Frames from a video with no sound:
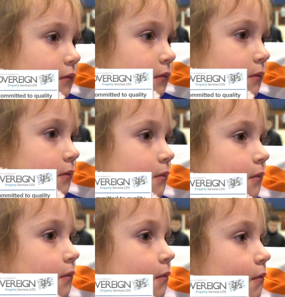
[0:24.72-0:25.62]

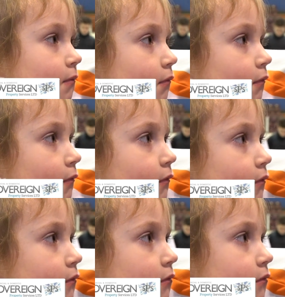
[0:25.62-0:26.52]

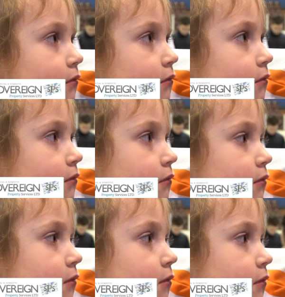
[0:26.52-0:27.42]
(silent)